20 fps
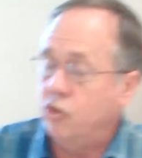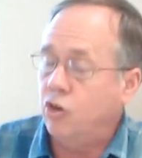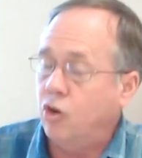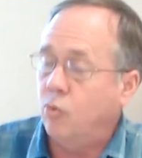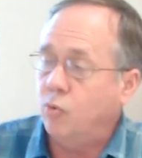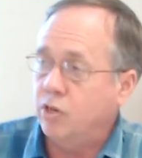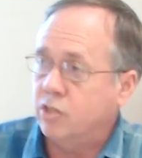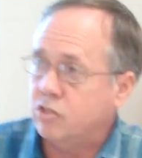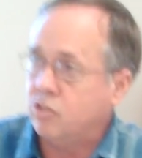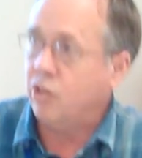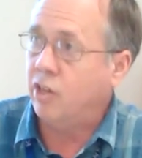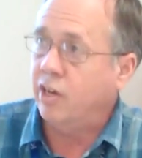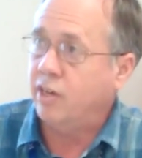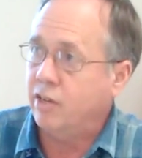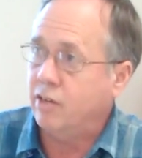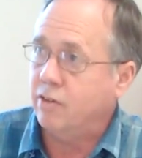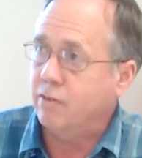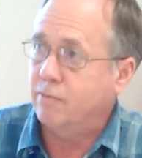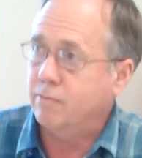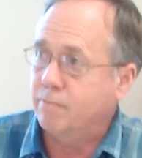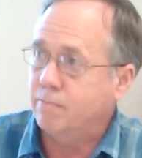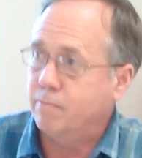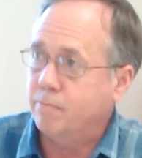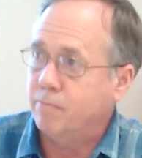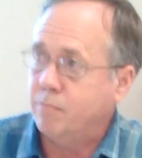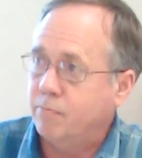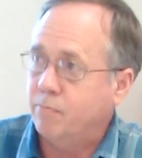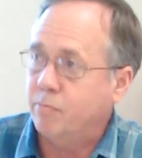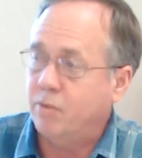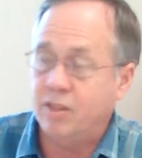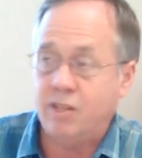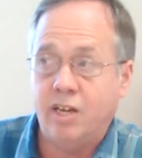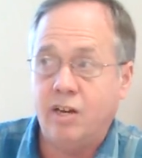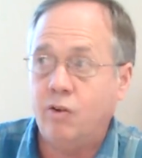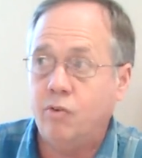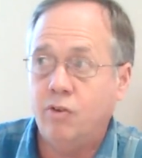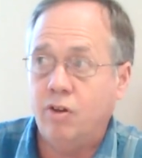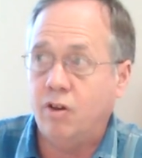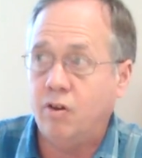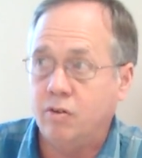know what it's like. But they
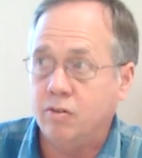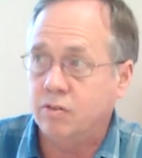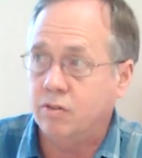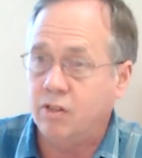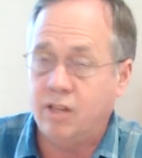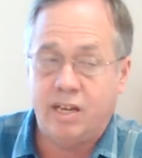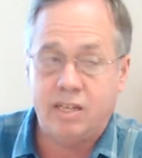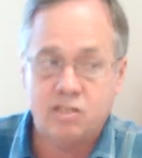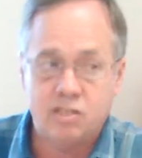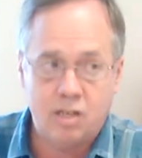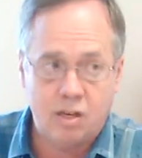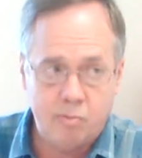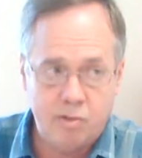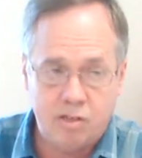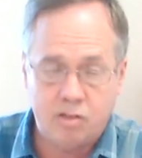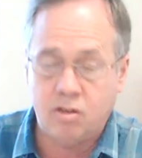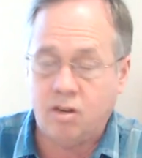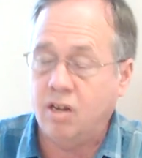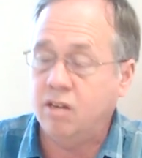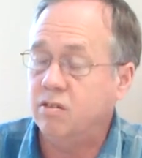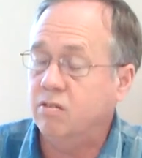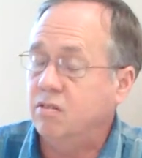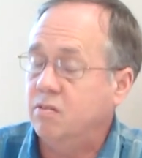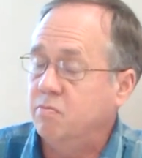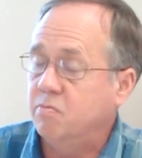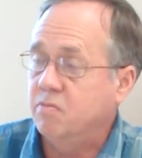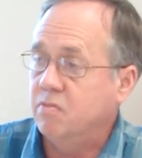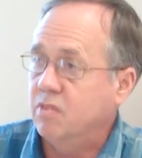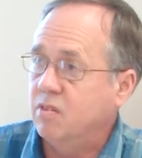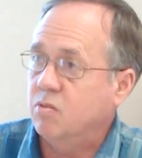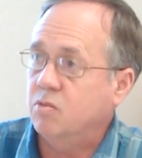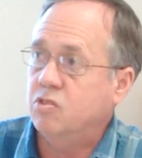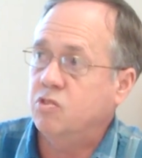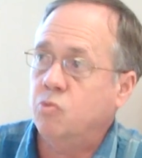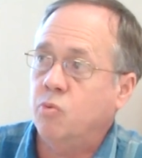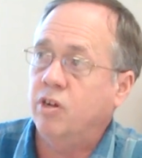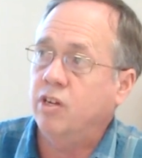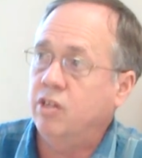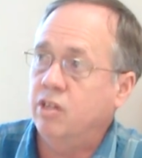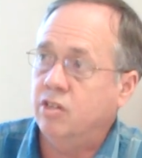don't know. Last time he taught was
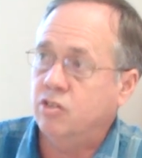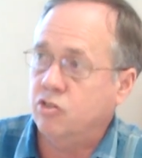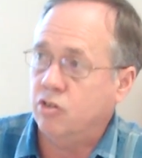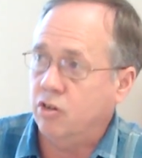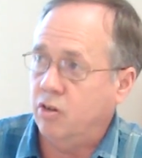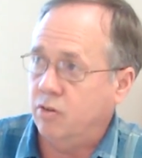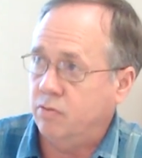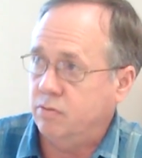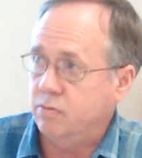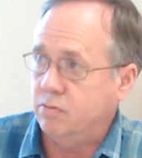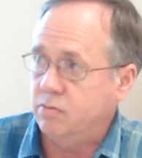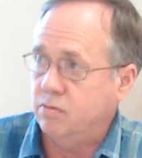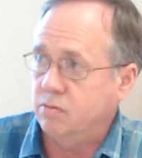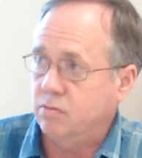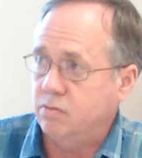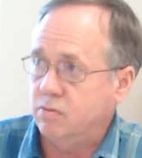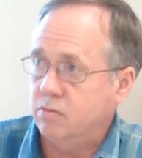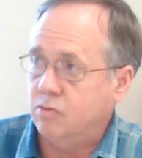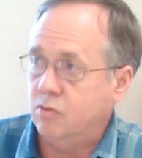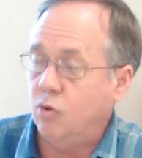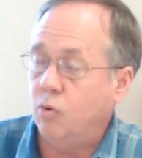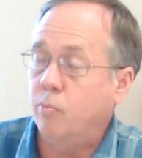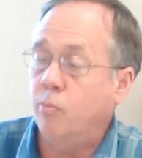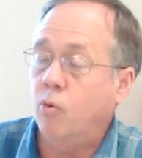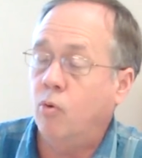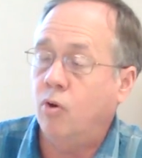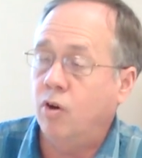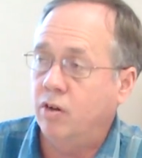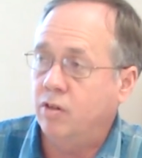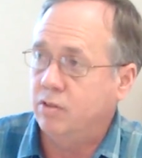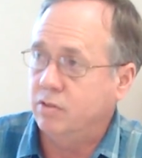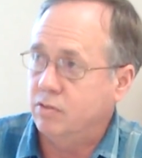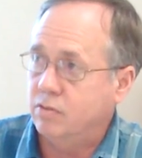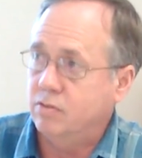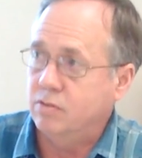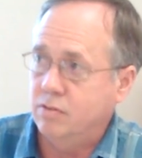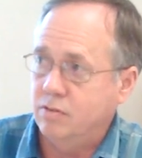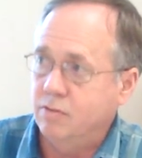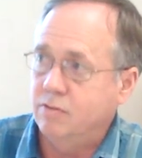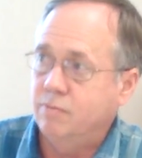20 years ago or more.
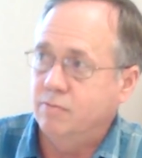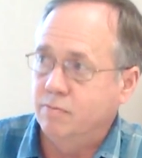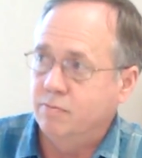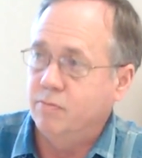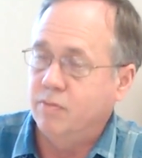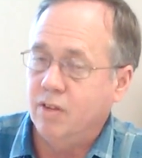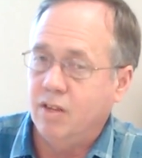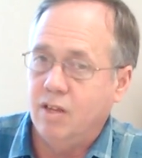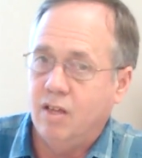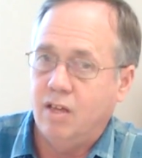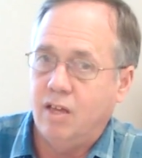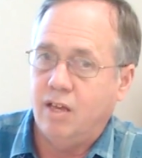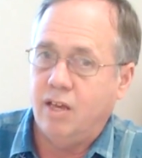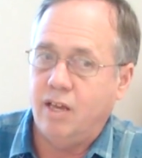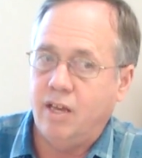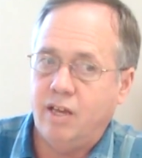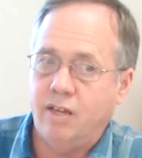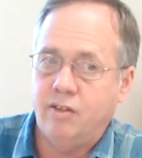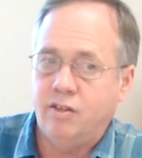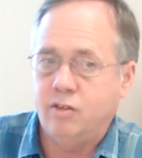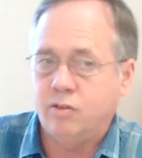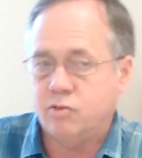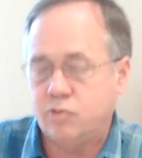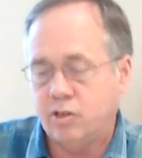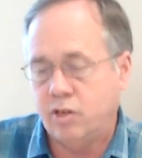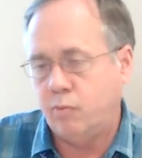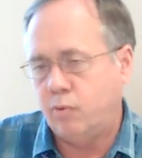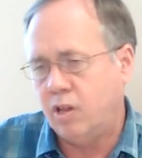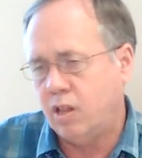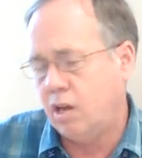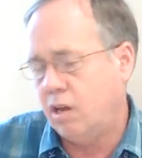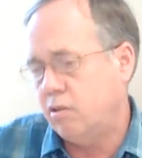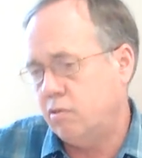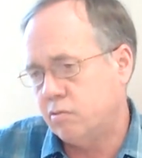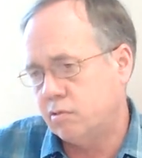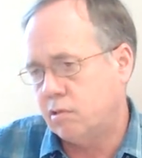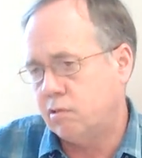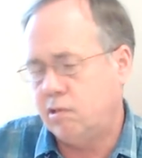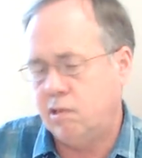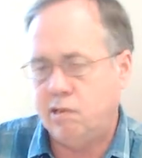And they'll say, well, I
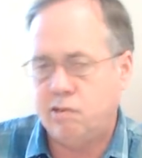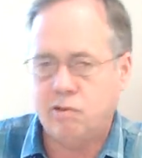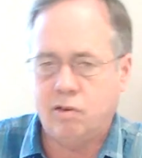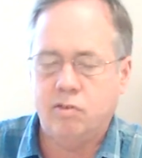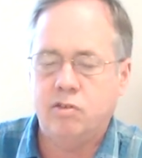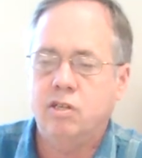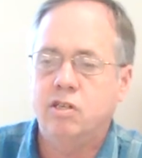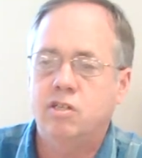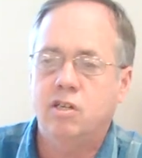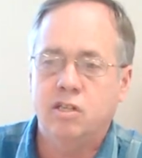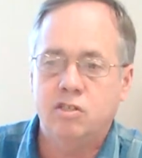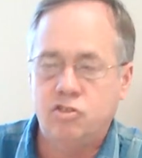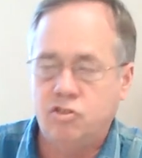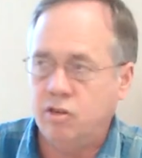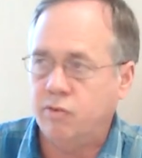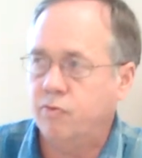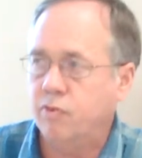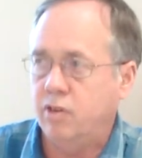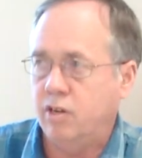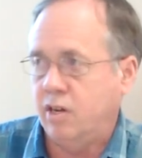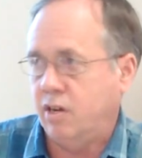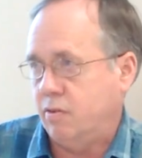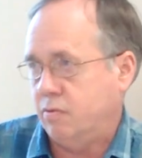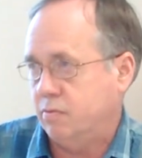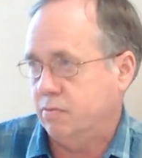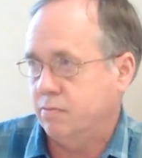was a teacher, I teach. It's different now.